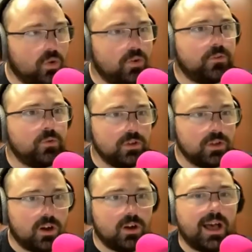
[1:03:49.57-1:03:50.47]
awful
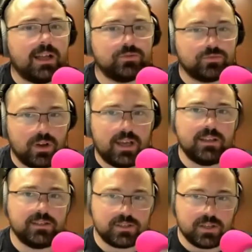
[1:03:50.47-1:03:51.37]
lot, and
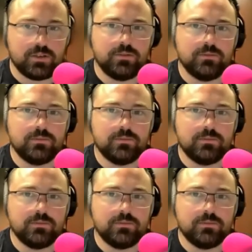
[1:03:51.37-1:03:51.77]
rightly so.